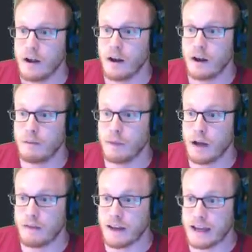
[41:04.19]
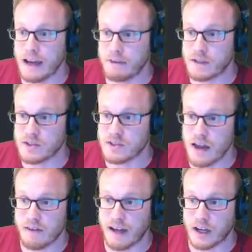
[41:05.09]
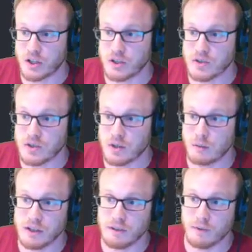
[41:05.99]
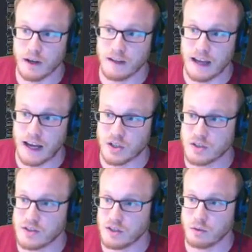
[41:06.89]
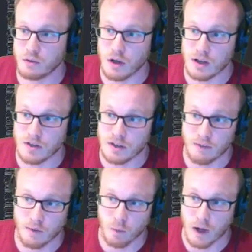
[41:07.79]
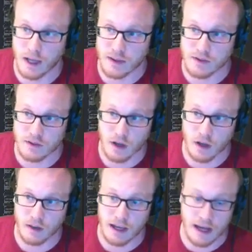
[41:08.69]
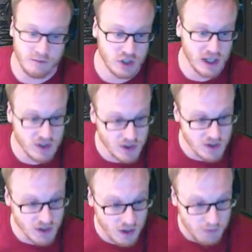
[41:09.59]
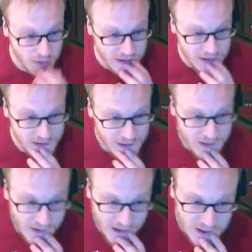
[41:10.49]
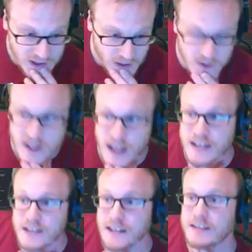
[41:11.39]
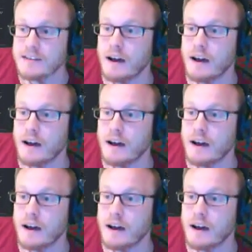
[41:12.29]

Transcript: And they have this set of actions, and we define the actions in all kinds of different ways. They have gestures that can be associated.